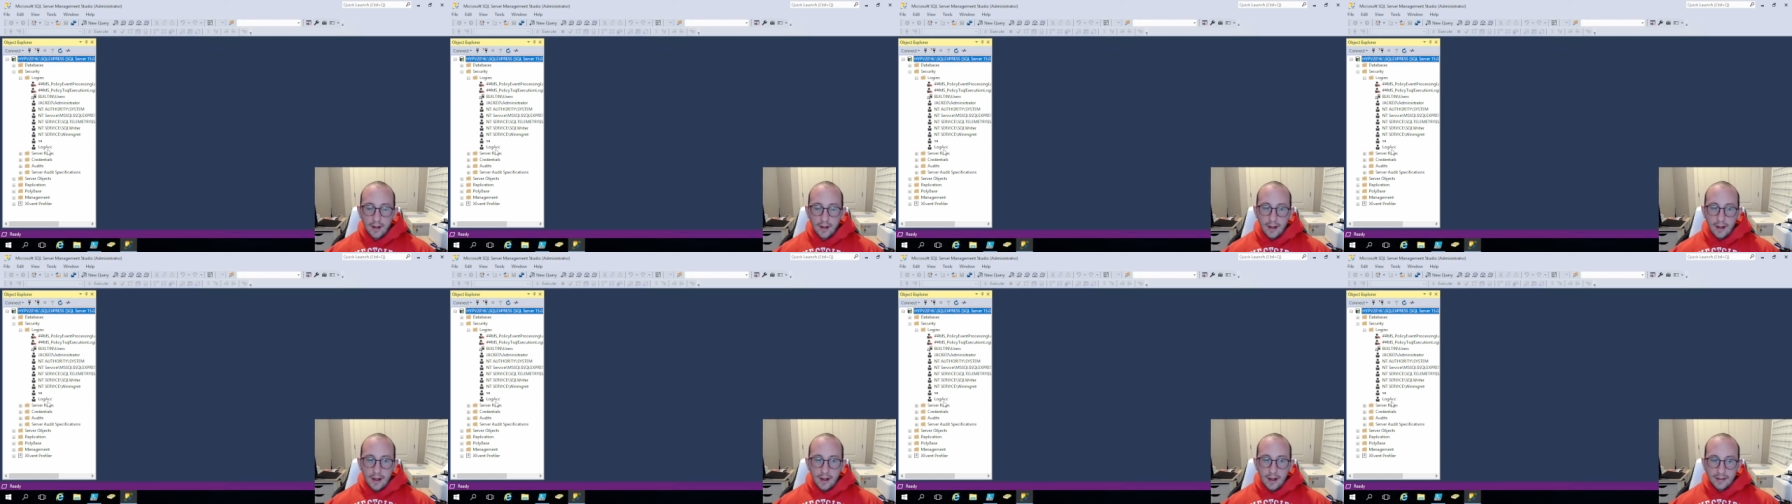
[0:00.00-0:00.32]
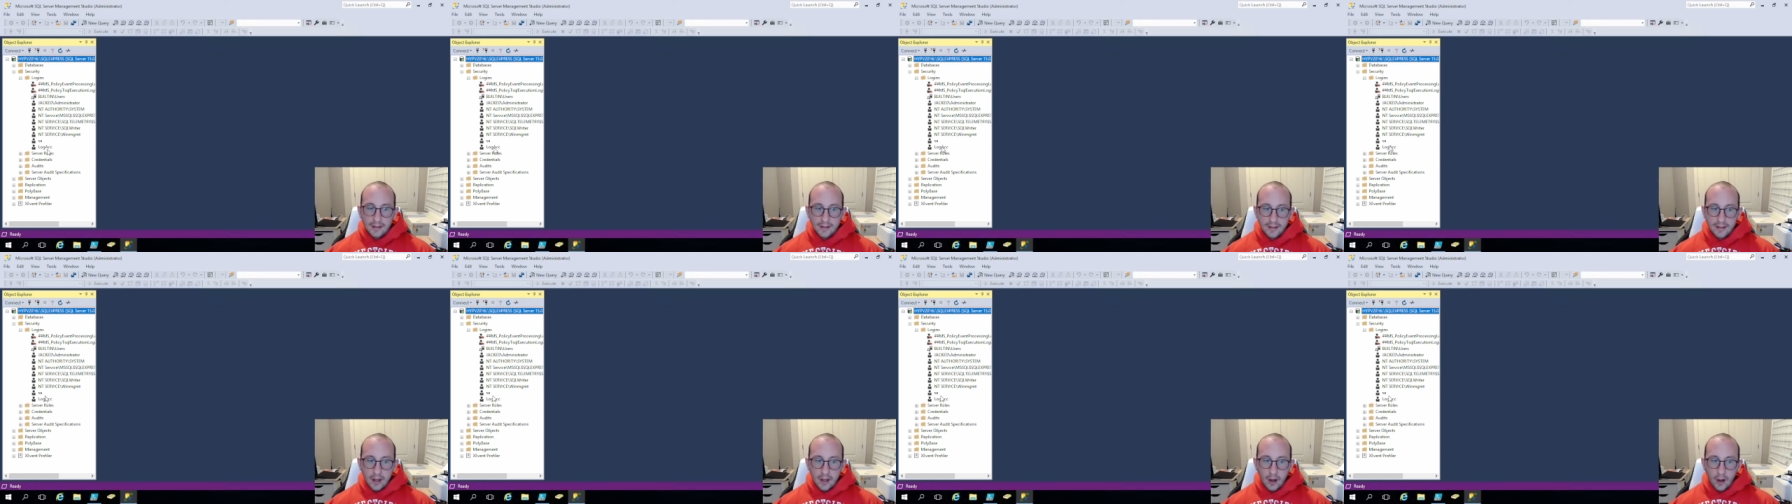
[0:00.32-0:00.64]
And
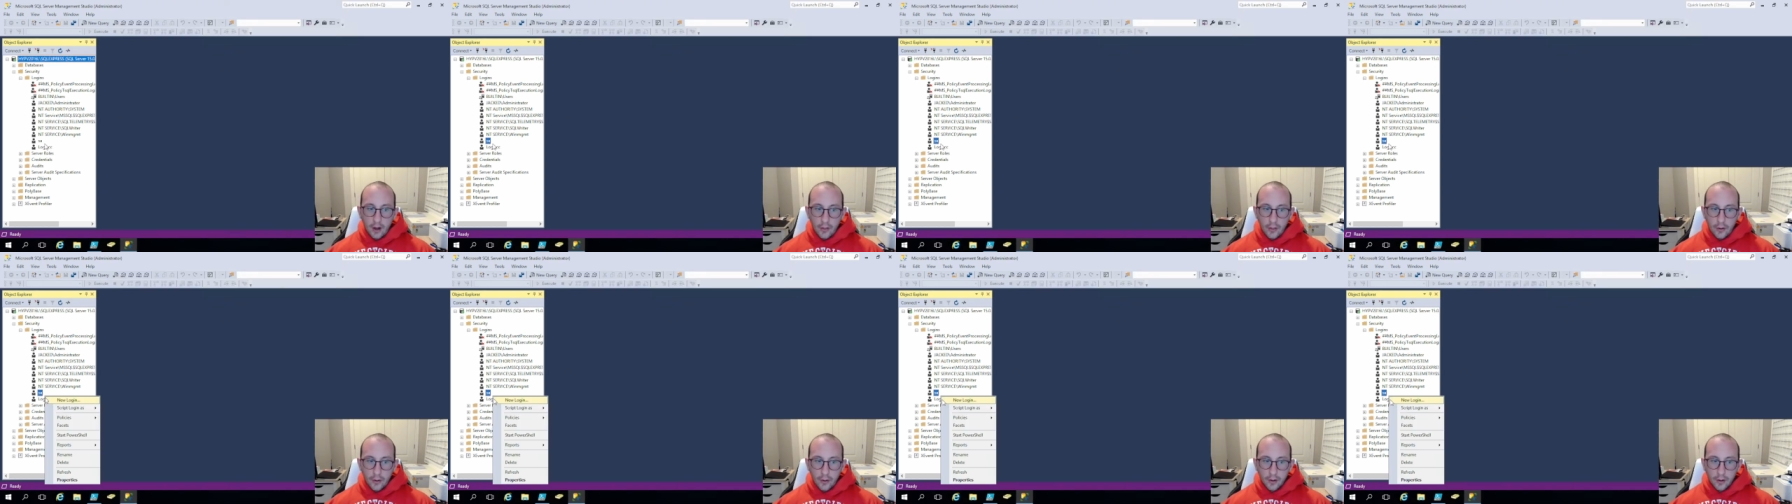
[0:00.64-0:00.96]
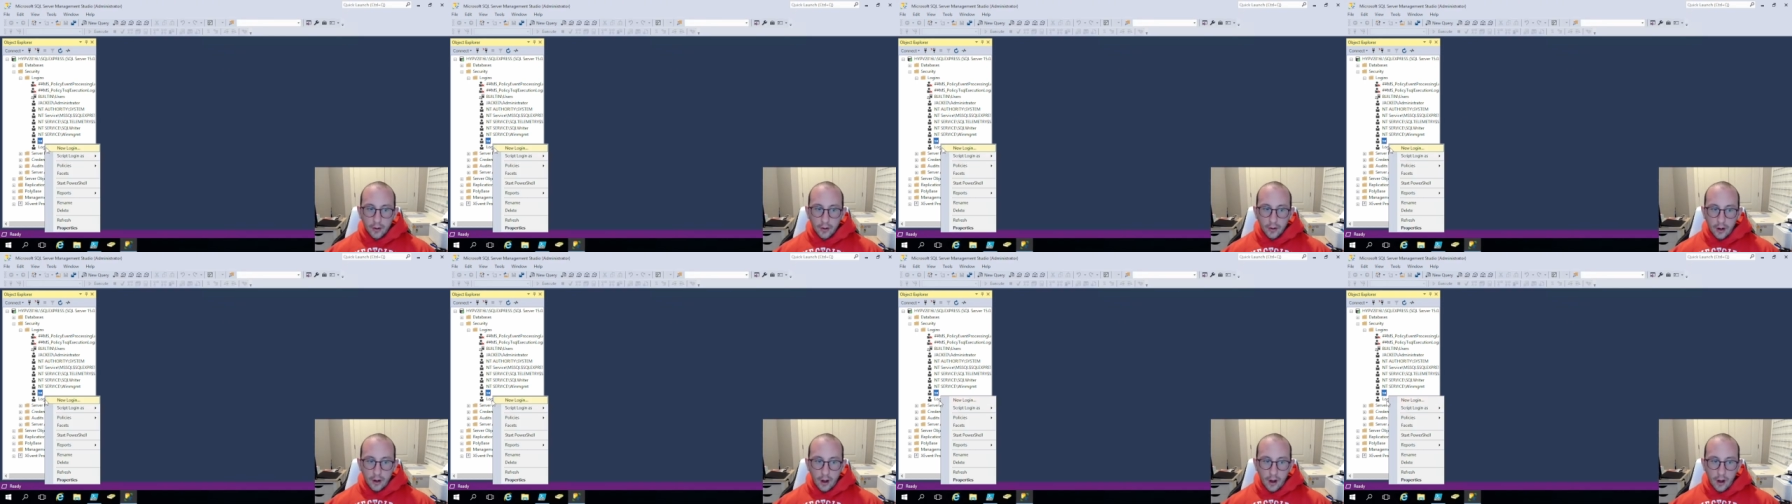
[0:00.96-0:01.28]
then the
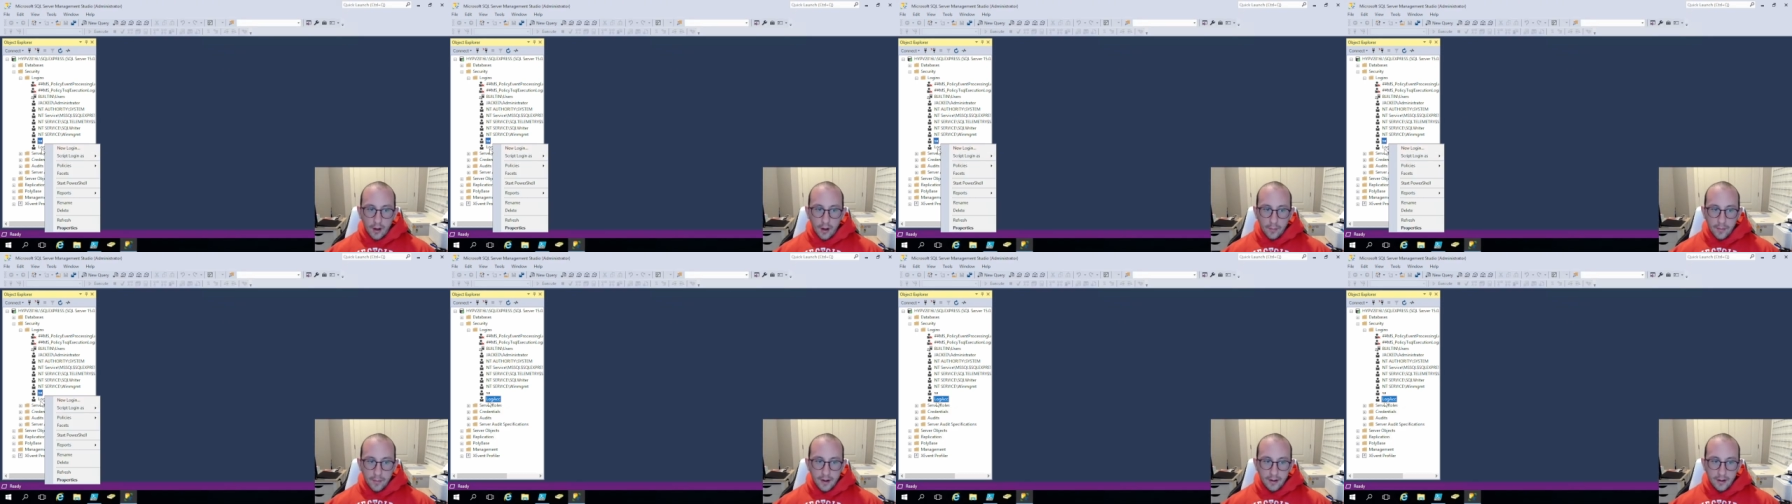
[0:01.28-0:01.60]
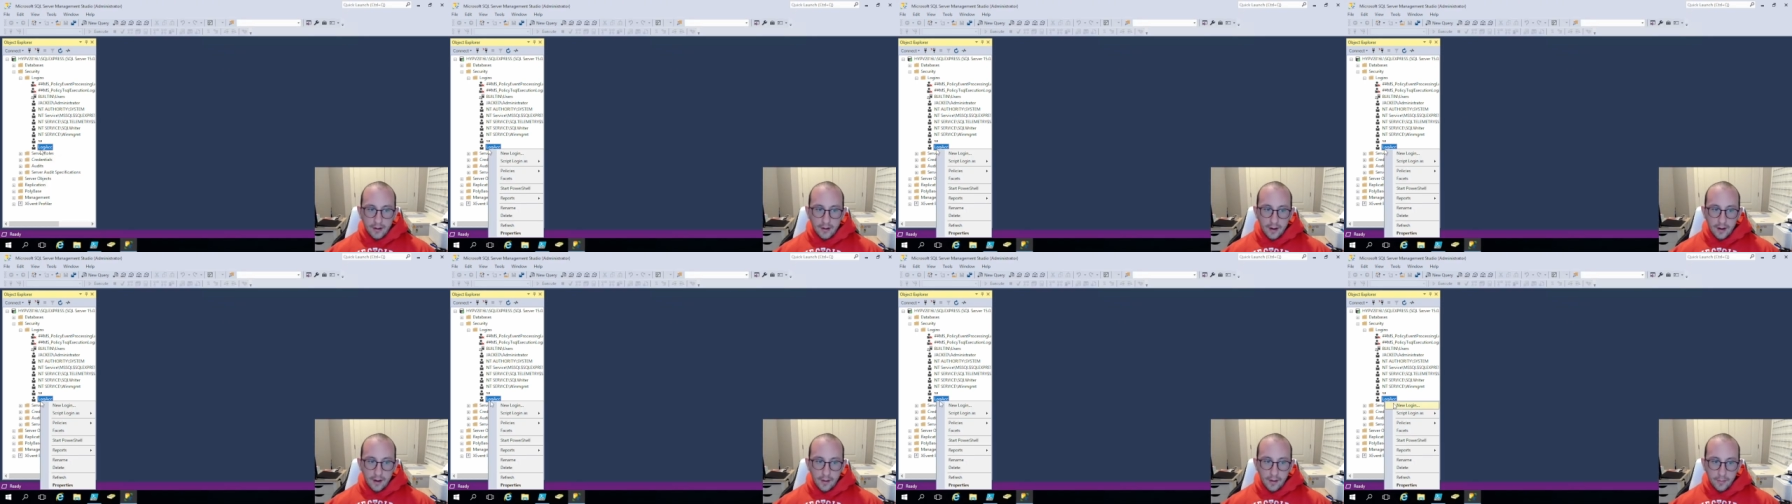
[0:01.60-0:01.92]
other common